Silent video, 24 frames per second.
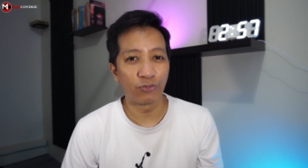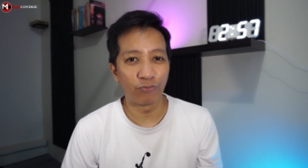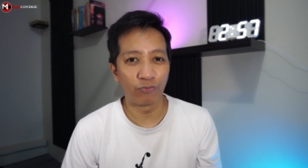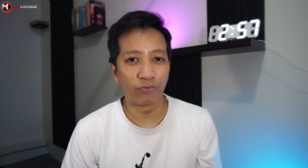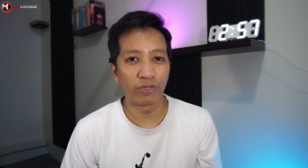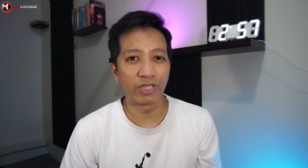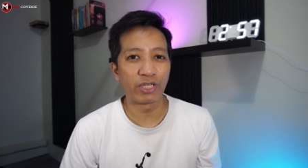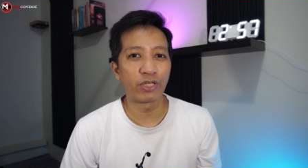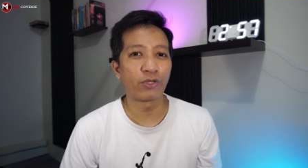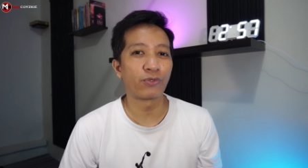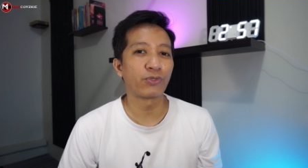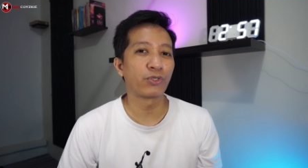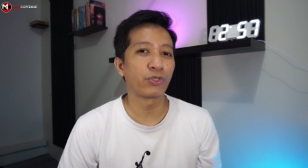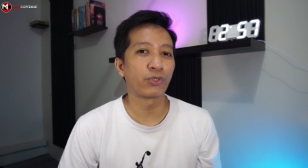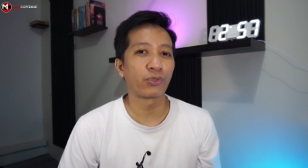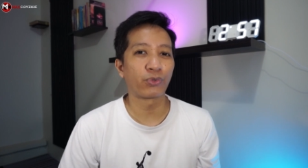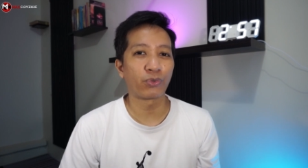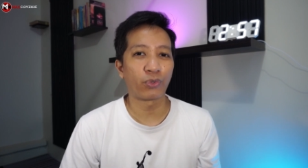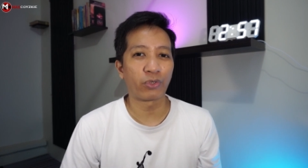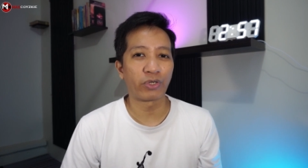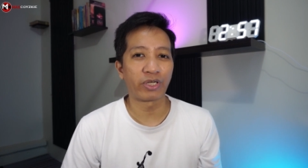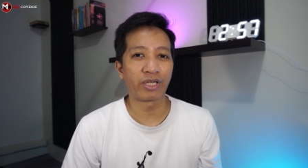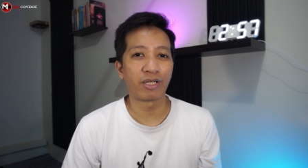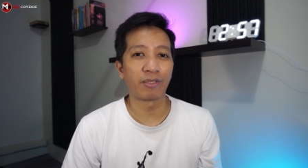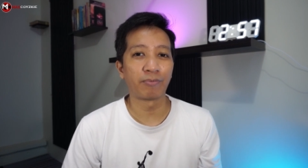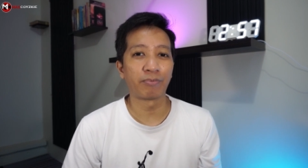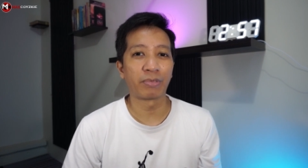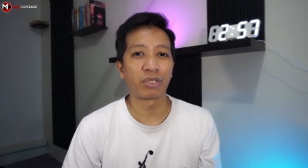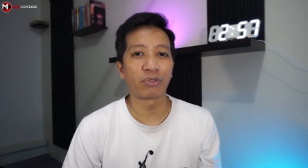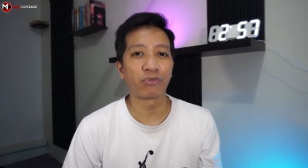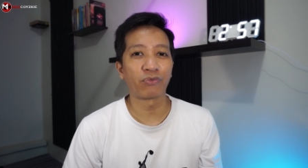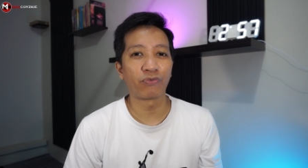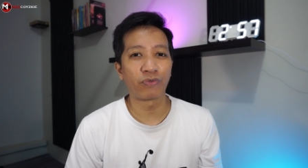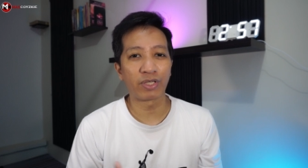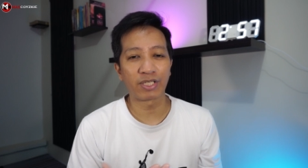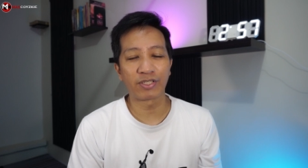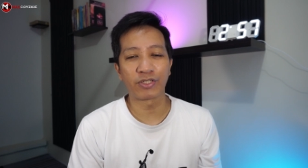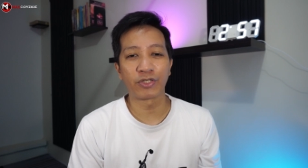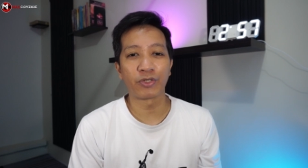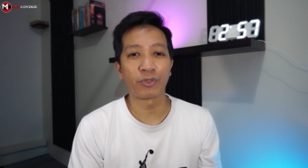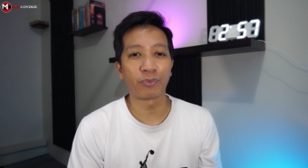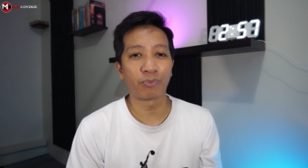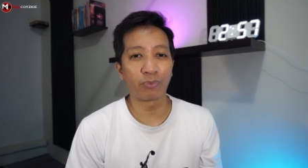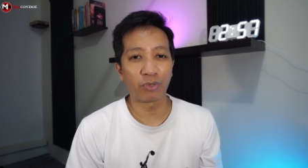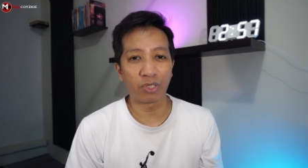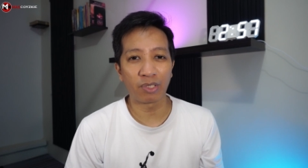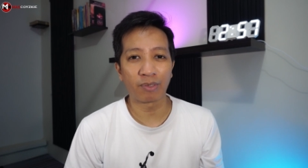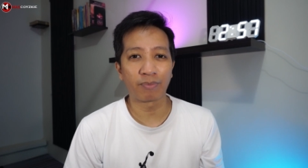video tutorial about fixing your
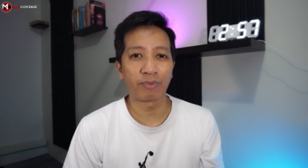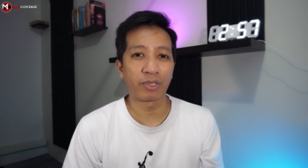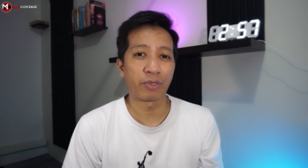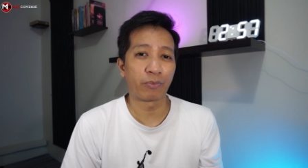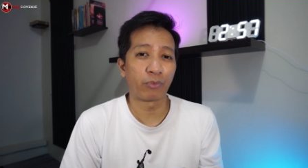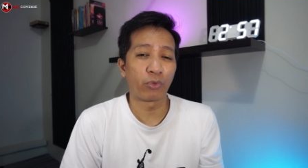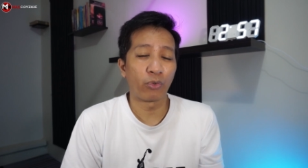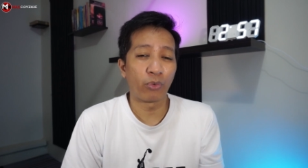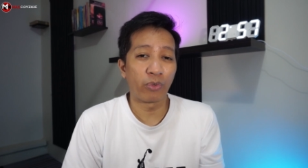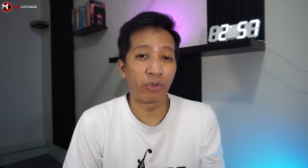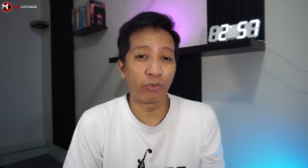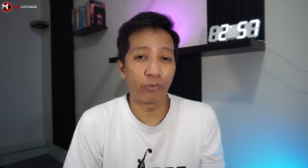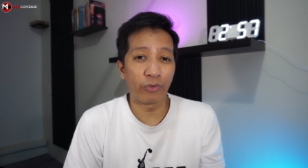problem.